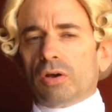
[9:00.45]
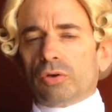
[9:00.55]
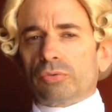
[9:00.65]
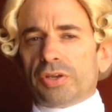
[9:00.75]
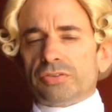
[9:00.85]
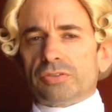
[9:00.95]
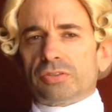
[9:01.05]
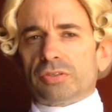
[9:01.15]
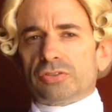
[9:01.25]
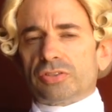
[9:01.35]
uh,
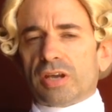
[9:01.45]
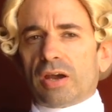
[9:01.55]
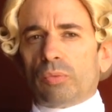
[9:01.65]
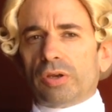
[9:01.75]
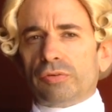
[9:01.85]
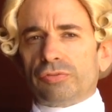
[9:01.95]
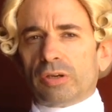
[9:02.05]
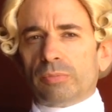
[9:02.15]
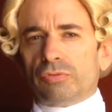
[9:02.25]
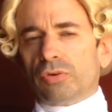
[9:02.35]
reason to shy away
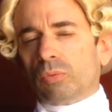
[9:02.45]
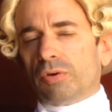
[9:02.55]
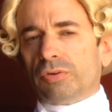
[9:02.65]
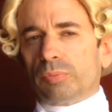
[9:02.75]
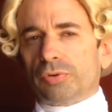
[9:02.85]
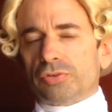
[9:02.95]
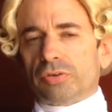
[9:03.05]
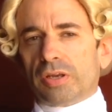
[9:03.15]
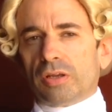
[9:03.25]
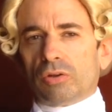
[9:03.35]
from if you're wanting to
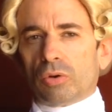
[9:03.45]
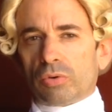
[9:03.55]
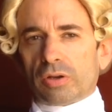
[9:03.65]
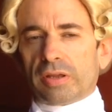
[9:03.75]
portray a lower